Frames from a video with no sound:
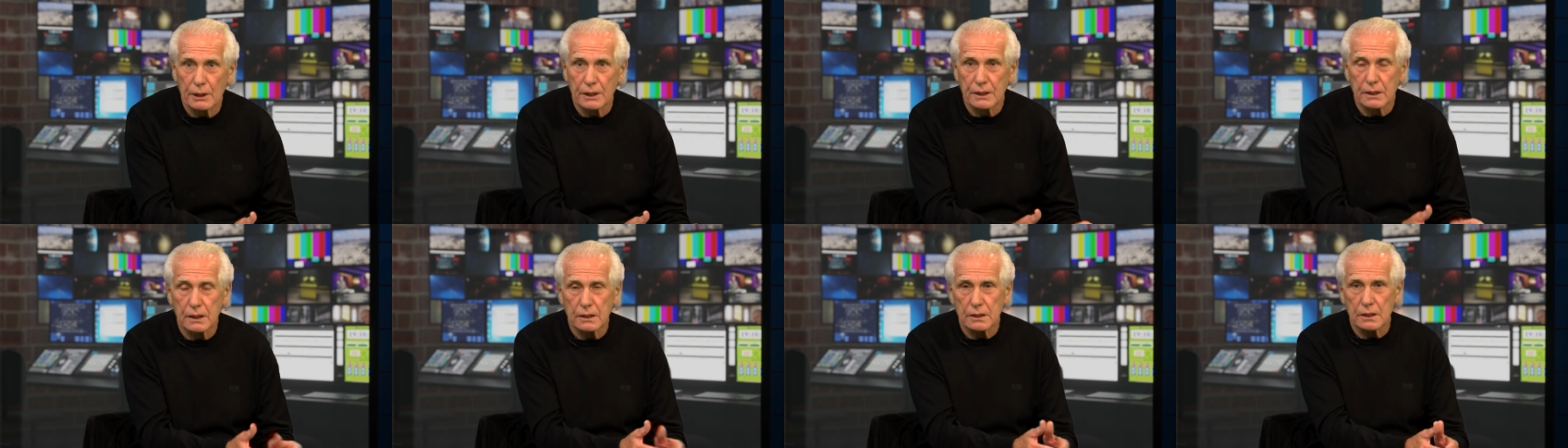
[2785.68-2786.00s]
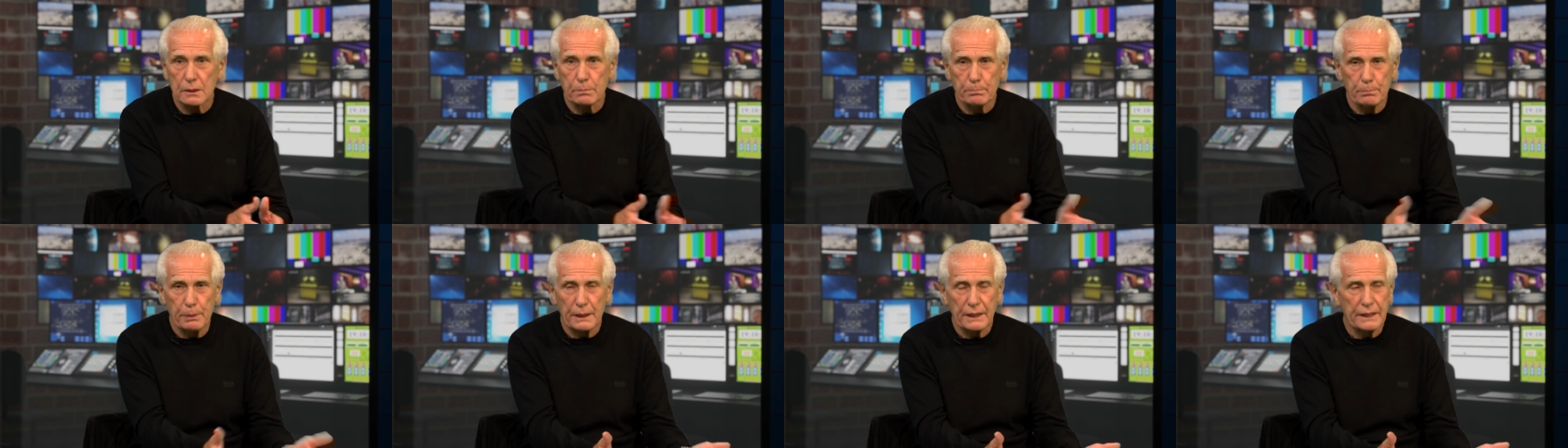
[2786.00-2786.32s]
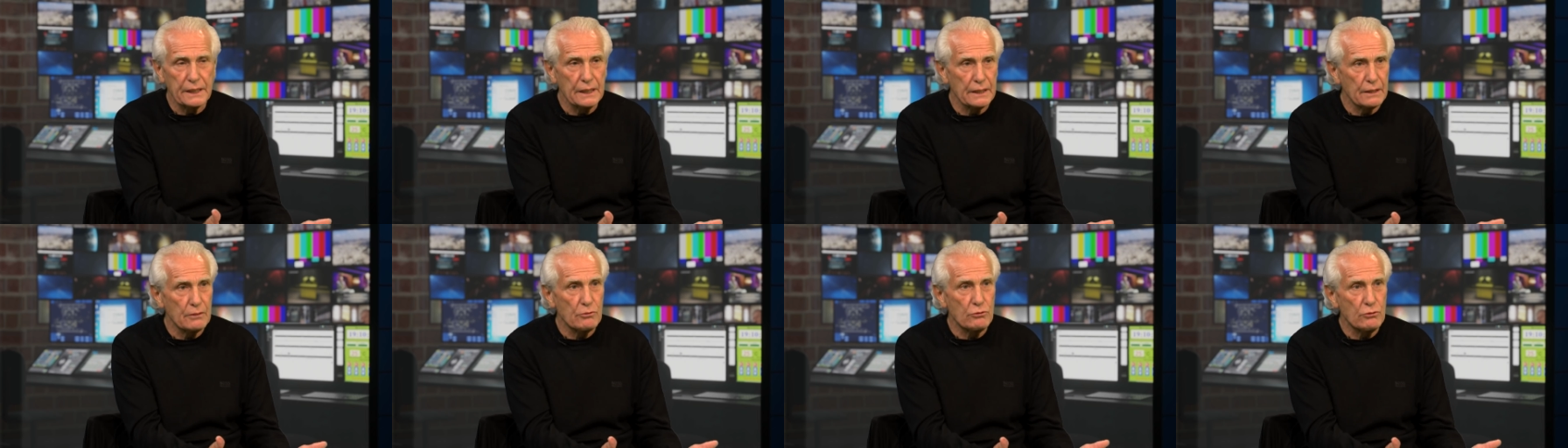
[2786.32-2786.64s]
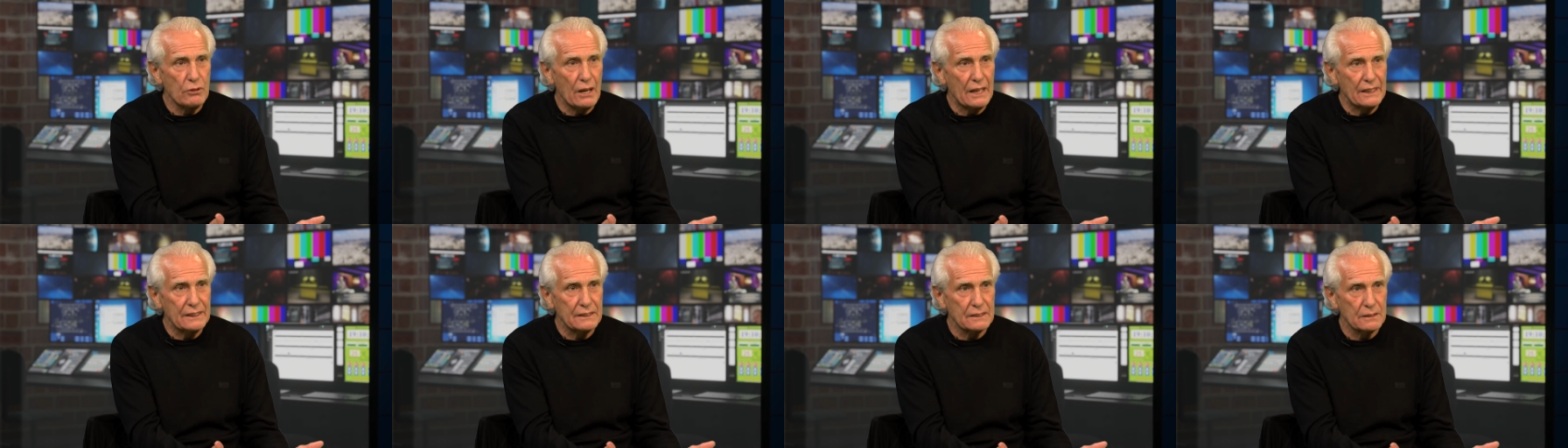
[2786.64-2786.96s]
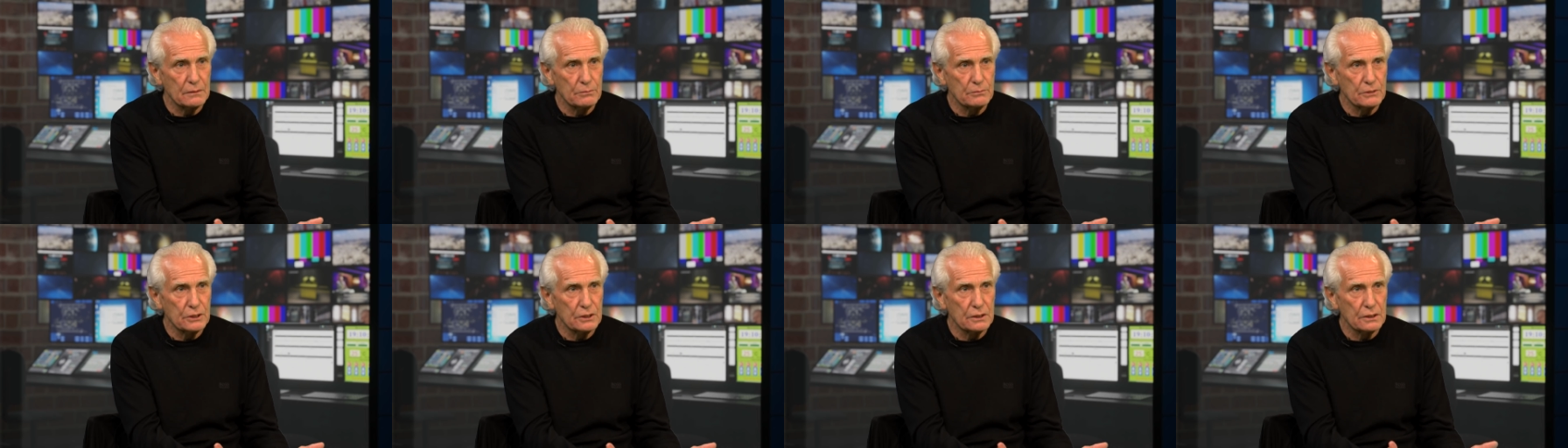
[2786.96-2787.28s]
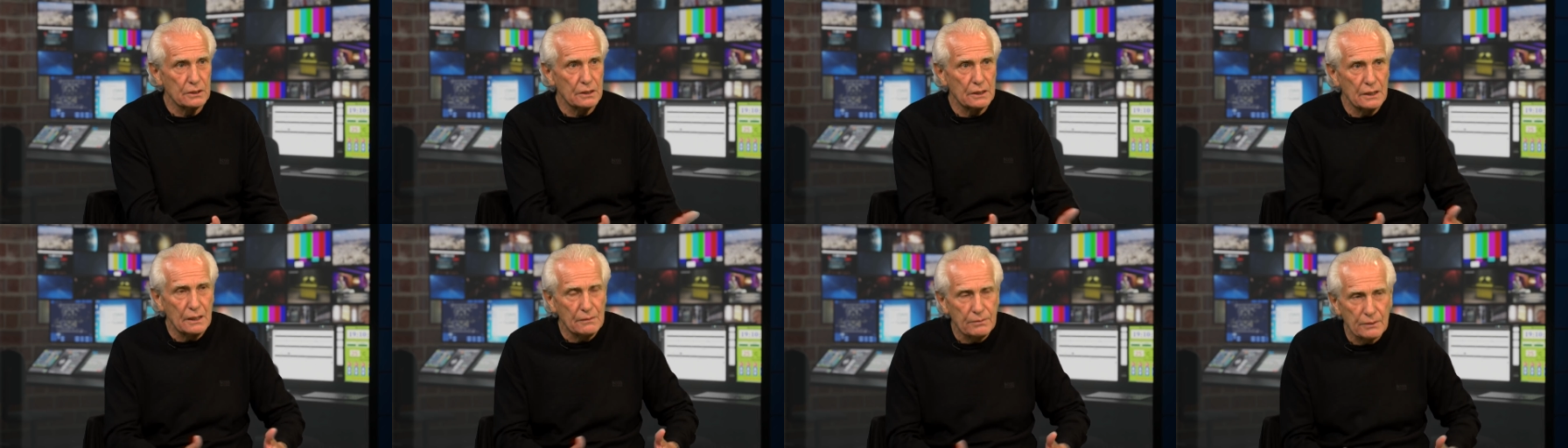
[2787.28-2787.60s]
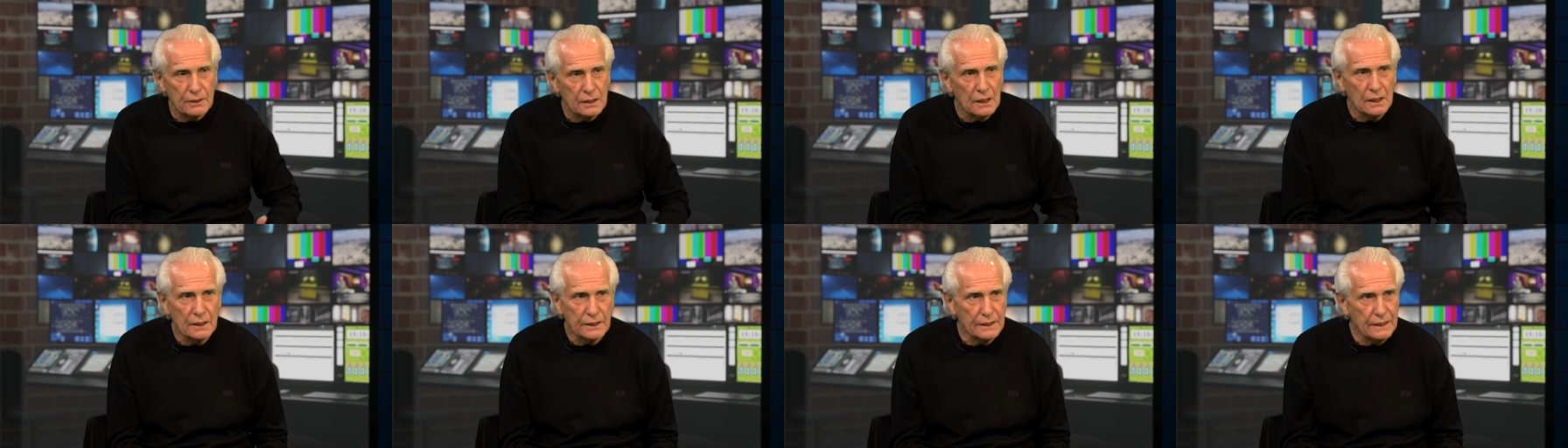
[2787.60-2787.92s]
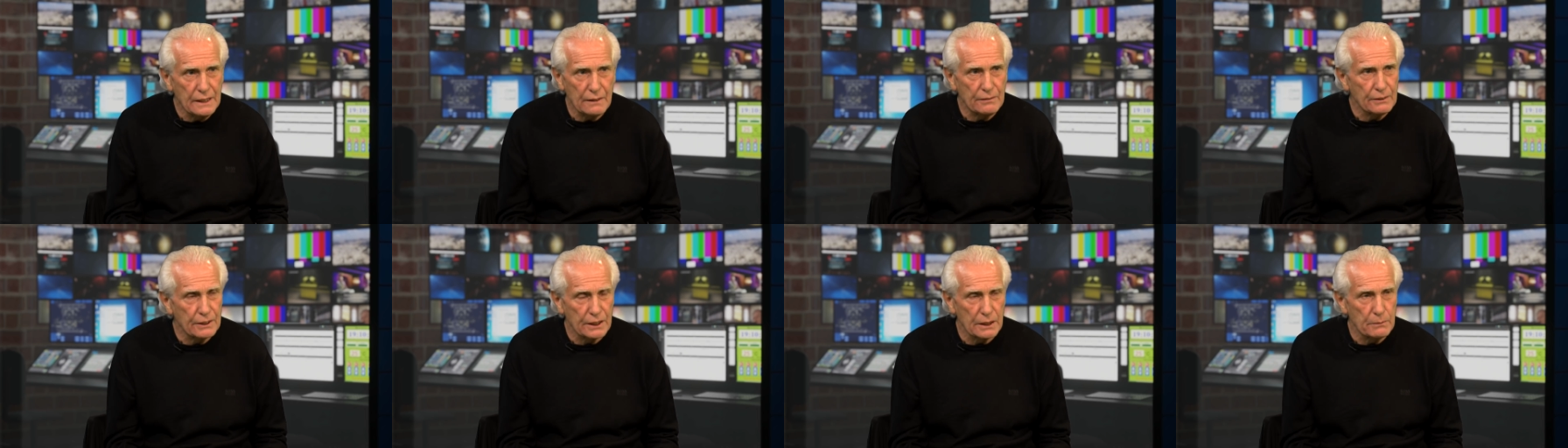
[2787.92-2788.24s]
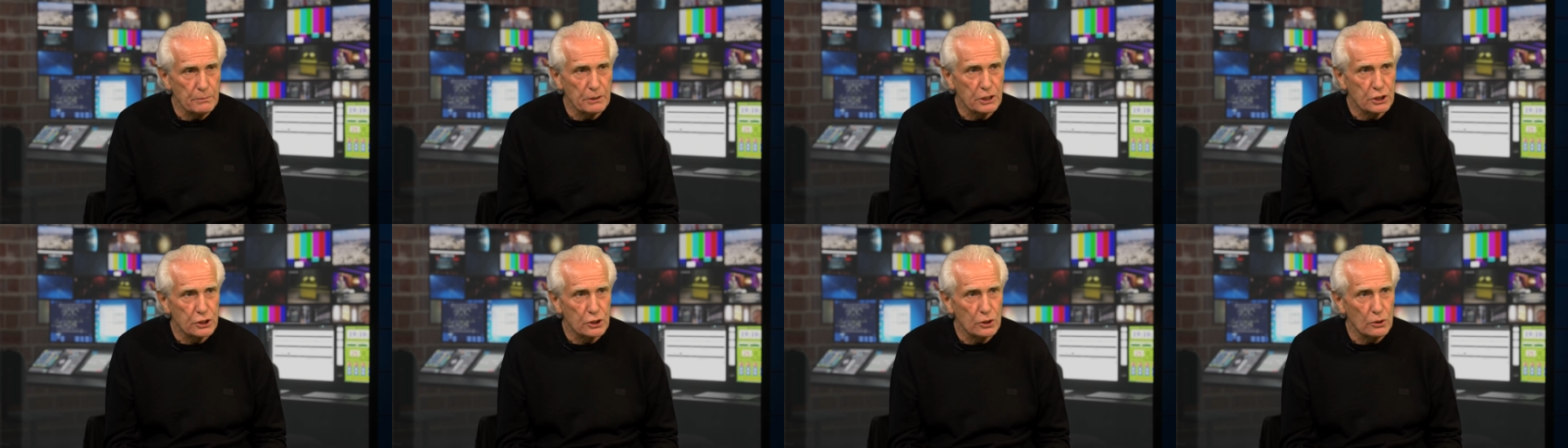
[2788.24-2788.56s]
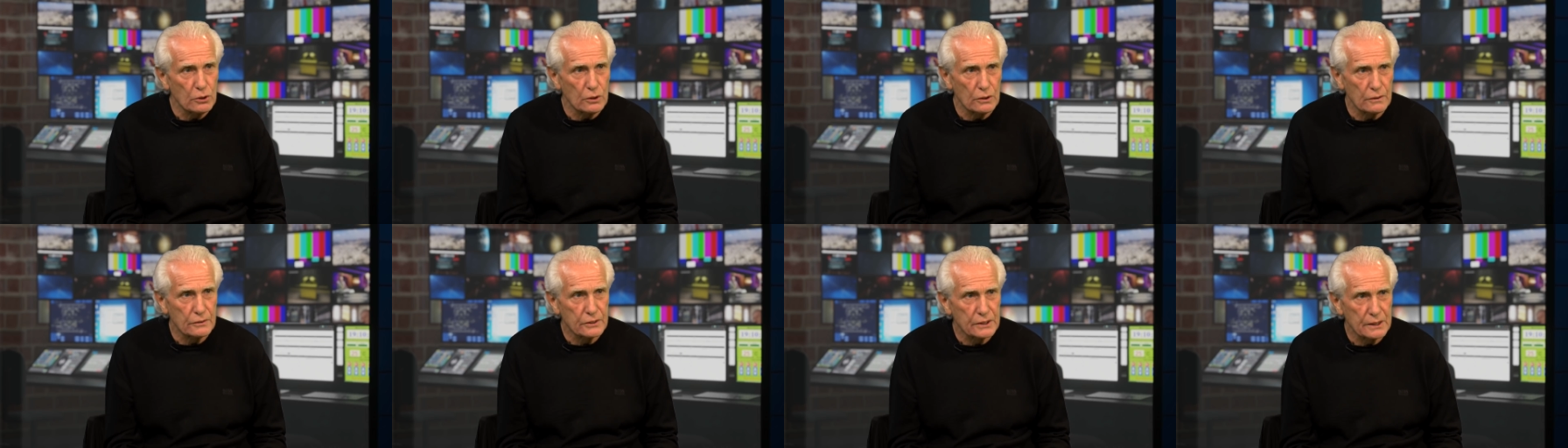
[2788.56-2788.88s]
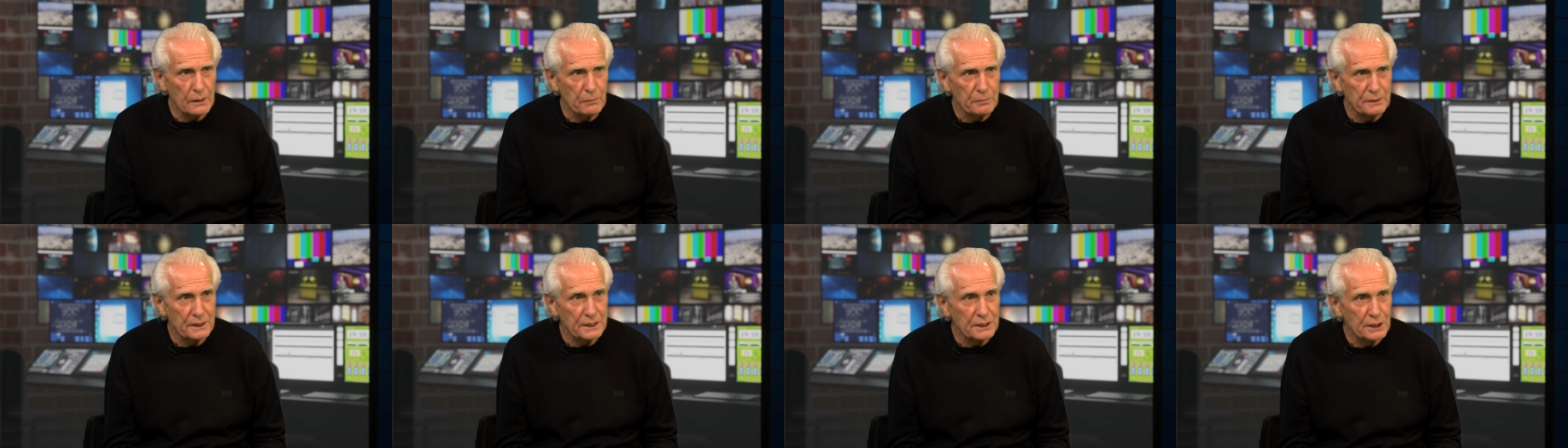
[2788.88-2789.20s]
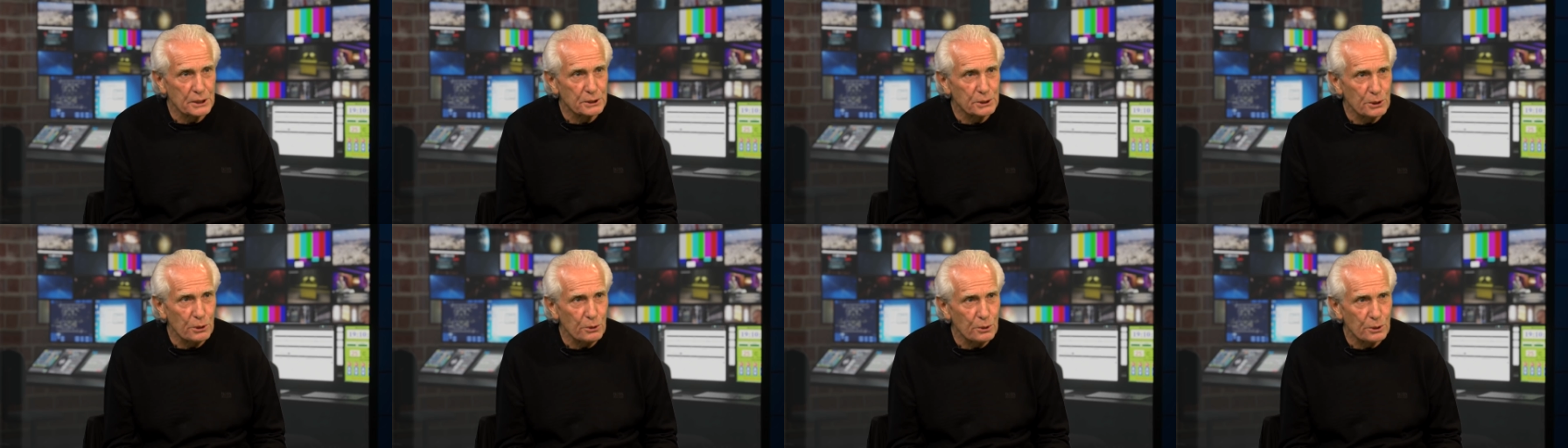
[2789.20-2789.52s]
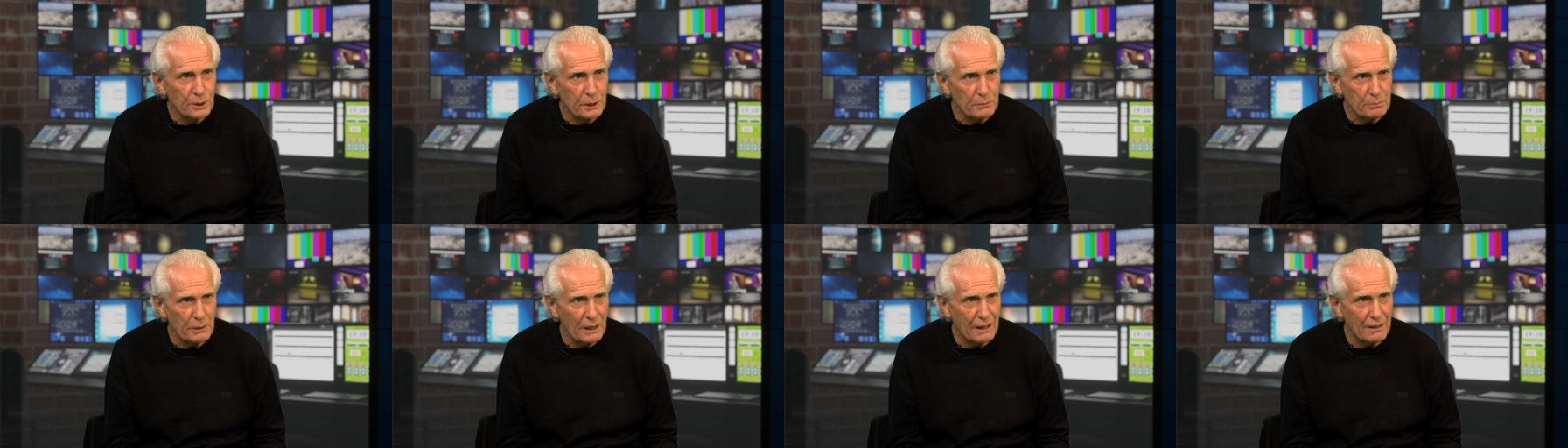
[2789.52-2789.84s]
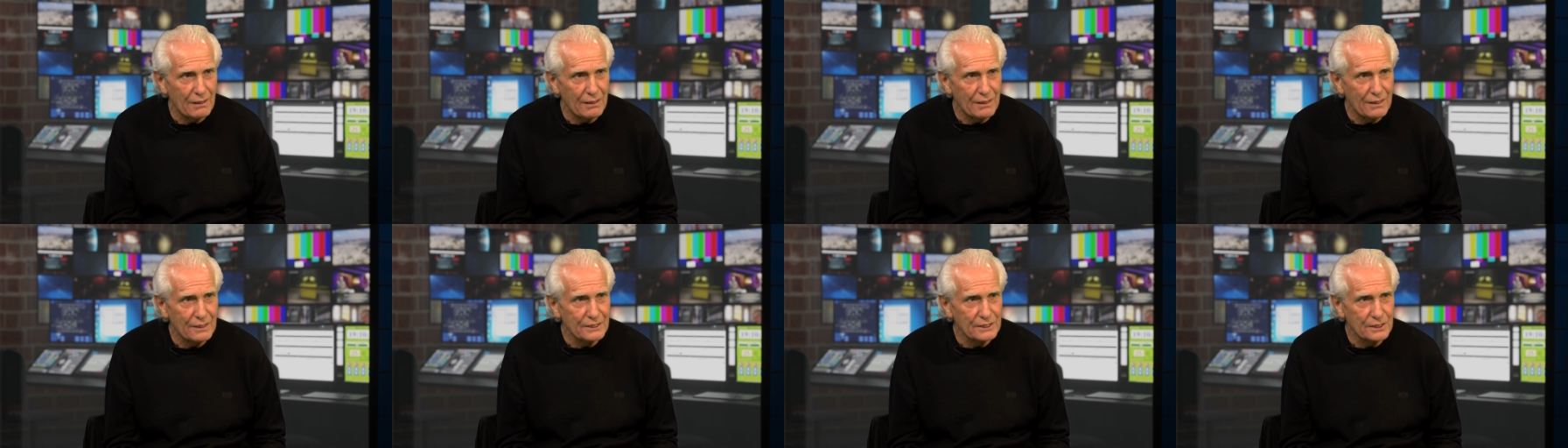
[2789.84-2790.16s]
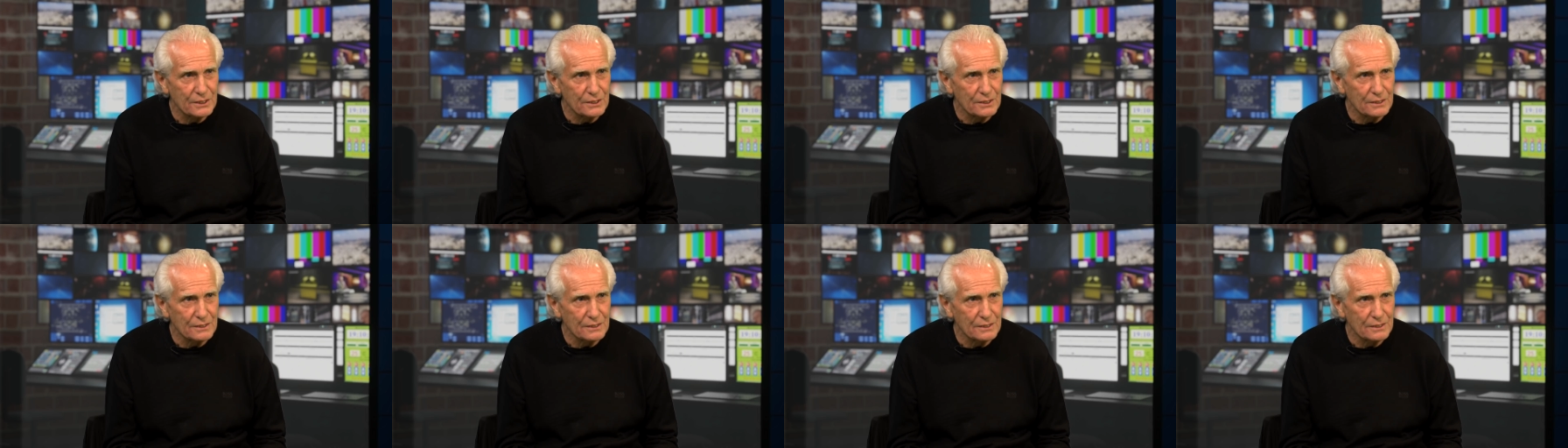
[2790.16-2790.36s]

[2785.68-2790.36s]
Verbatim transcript: can just pick it at random. You, are never, you're never going to be short of something to talk about, yeah, are you?